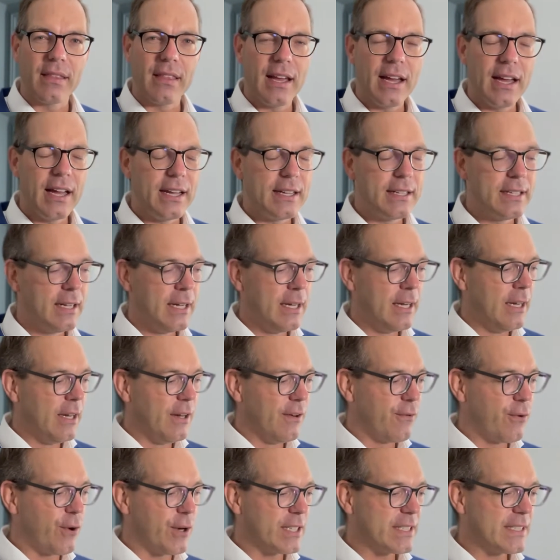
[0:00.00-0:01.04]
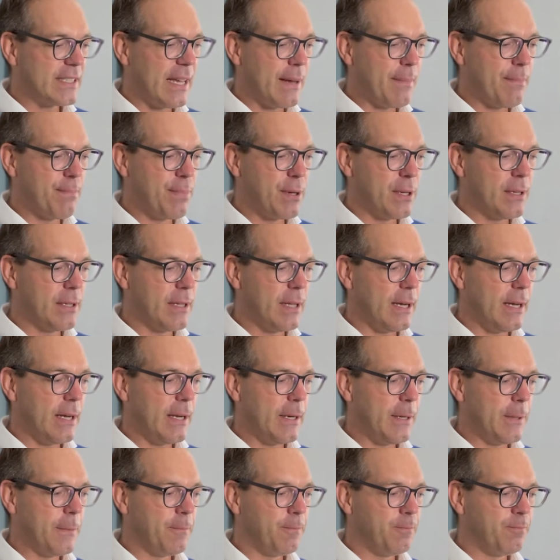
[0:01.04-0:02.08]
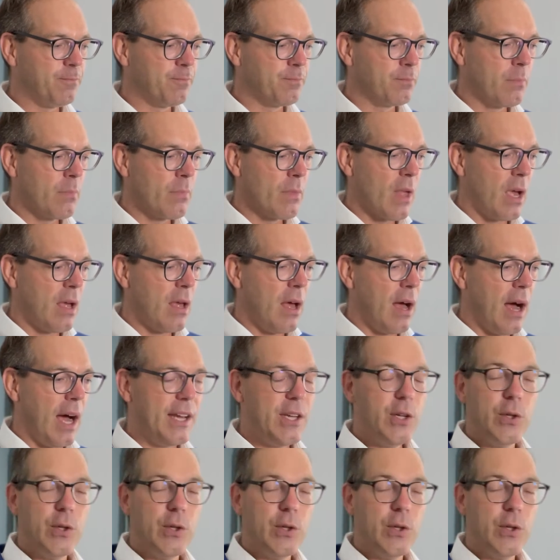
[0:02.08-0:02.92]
That, for example, I